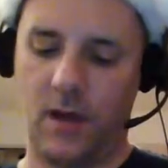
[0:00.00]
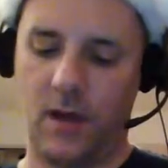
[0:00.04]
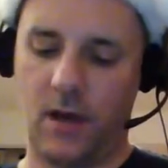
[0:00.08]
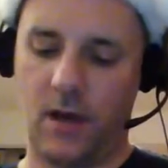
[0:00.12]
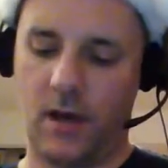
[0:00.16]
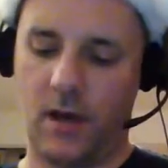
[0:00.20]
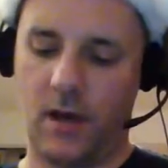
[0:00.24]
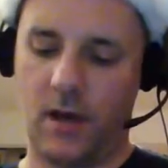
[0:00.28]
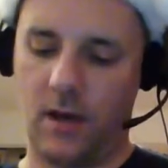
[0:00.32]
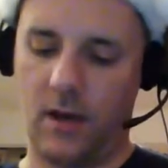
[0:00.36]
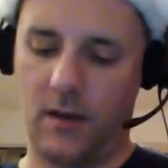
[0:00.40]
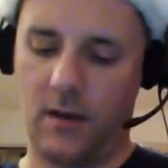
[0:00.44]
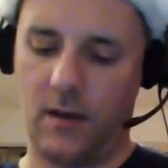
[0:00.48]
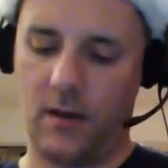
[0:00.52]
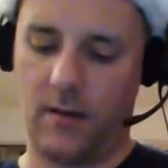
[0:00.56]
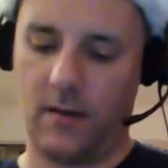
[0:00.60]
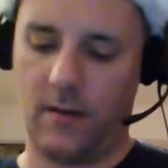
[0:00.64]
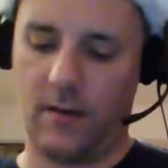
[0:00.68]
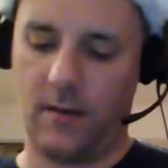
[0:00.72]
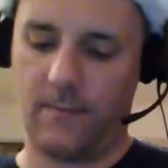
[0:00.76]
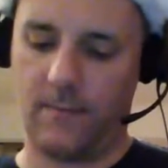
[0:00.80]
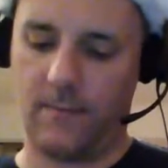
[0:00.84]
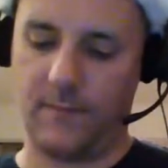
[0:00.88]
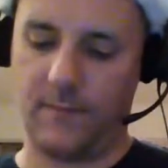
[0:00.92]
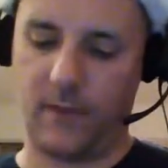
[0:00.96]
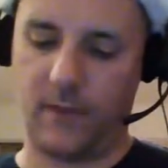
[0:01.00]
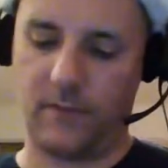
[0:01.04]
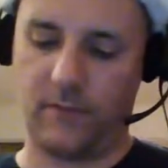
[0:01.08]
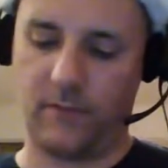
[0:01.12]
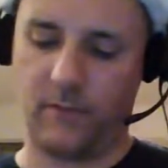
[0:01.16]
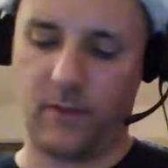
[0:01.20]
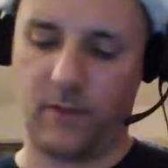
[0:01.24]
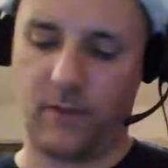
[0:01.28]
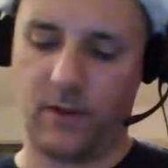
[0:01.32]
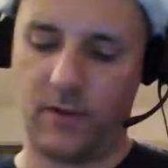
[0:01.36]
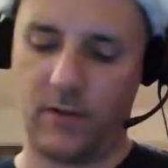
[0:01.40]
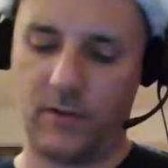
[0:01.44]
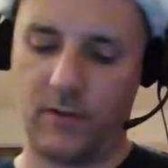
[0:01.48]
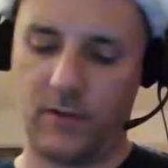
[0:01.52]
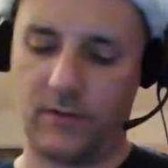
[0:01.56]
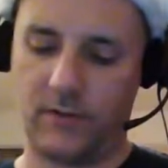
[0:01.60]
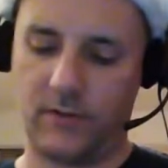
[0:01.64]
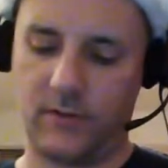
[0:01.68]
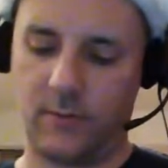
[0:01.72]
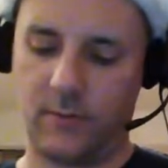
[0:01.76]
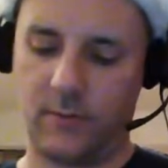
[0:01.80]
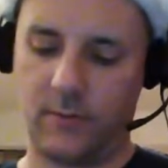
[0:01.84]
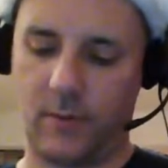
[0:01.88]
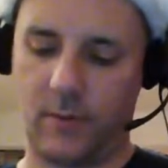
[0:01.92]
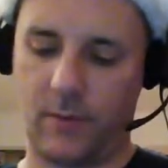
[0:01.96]
They're the writers,
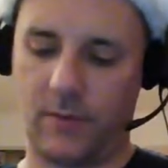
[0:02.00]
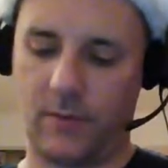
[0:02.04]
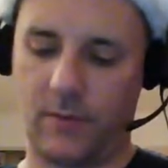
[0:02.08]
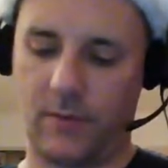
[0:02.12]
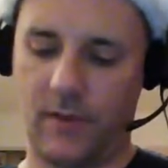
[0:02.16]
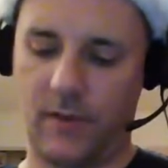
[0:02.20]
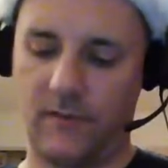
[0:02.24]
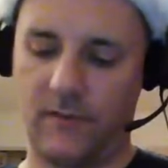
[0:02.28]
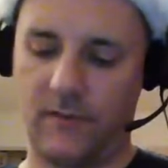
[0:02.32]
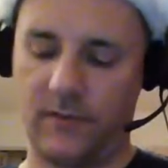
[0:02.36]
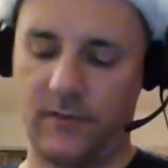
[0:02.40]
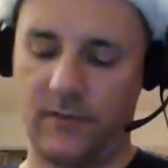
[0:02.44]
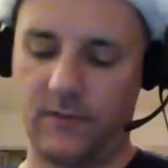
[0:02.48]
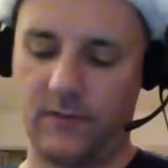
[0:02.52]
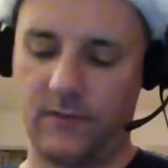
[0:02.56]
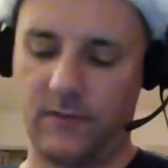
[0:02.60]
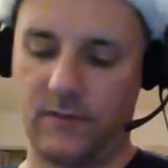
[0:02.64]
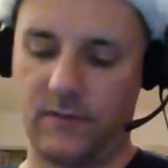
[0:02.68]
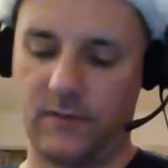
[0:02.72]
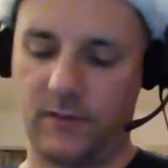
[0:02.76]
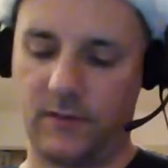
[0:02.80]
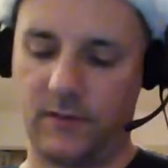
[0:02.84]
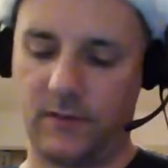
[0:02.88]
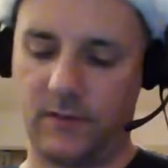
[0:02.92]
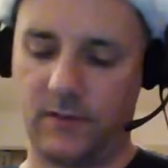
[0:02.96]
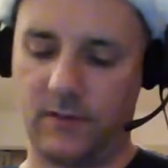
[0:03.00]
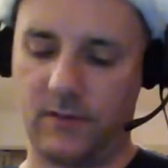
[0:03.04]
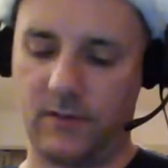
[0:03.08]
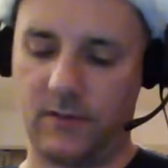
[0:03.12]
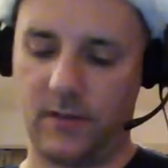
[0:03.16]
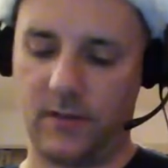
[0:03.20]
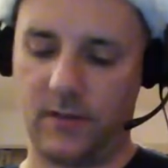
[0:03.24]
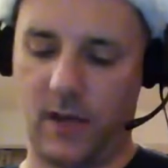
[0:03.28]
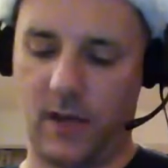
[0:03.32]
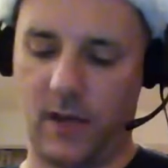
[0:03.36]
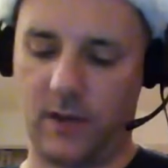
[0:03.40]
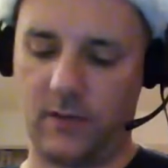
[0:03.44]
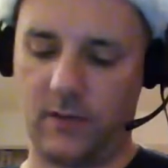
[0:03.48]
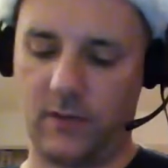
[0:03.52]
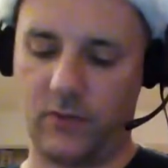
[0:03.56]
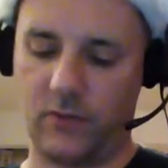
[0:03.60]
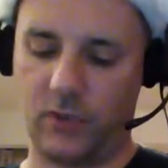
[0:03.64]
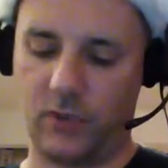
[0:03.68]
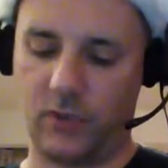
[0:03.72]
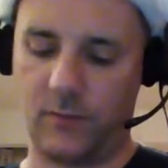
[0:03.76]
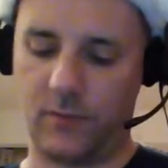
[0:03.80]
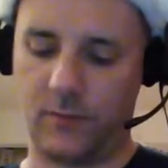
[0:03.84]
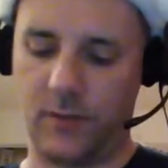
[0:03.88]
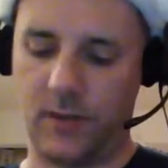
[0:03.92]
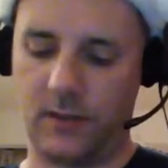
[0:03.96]
and Brett Blevins, Otto
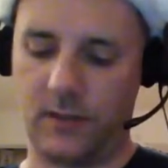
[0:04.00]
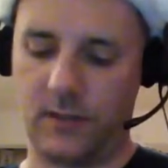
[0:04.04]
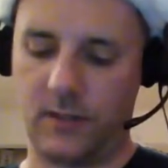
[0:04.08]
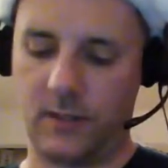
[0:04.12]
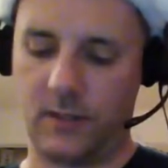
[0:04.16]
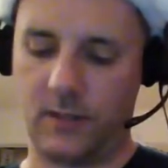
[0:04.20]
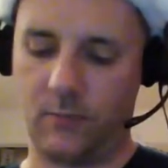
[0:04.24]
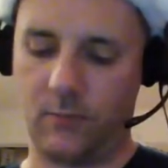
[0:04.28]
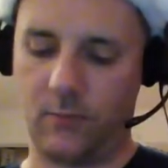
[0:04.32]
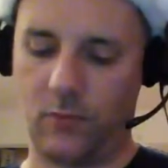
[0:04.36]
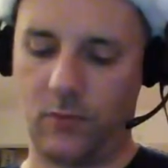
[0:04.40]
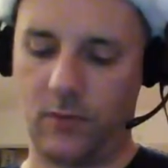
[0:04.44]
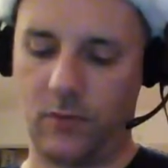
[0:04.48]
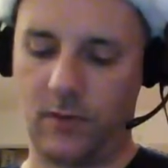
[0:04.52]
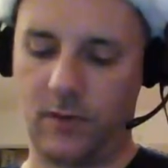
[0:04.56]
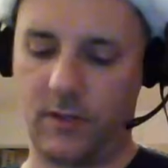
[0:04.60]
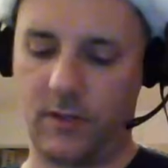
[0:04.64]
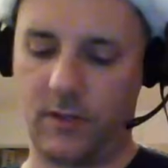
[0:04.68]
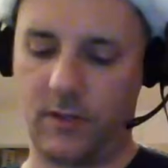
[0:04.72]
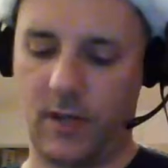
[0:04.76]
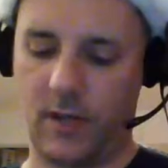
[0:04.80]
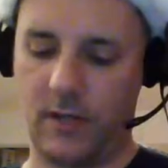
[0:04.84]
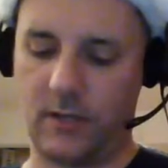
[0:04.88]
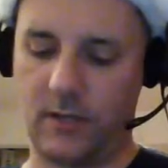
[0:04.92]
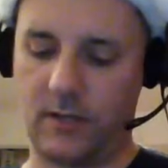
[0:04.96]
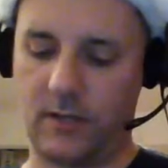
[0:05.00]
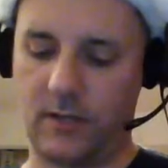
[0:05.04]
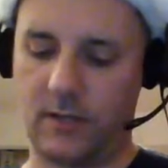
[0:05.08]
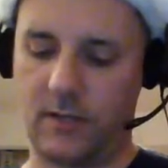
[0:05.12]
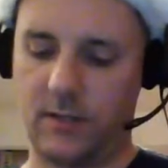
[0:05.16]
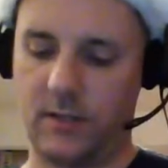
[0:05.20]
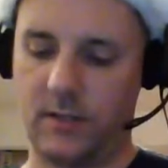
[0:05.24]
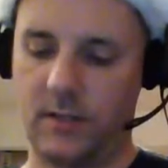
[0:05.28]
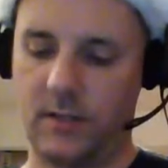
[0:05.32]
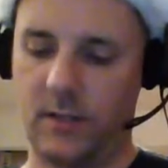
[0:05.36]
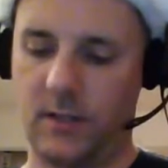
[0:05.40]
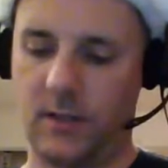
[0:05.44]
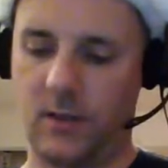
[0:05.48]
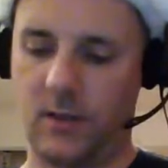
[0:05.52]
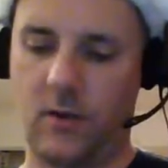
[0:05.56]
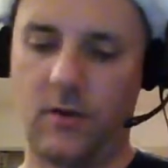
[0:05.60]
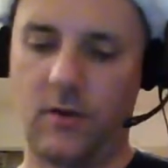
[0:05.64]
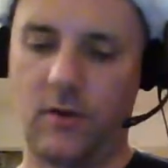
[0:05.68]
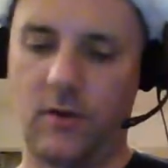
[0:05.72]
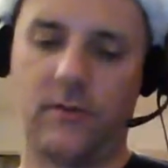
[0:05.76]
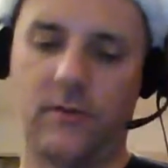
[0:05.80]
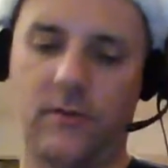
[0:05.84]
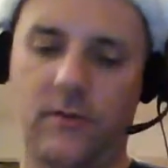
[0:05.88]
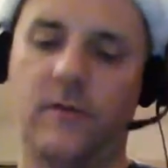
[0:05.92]
Schmidt, and Moore Tott did the art.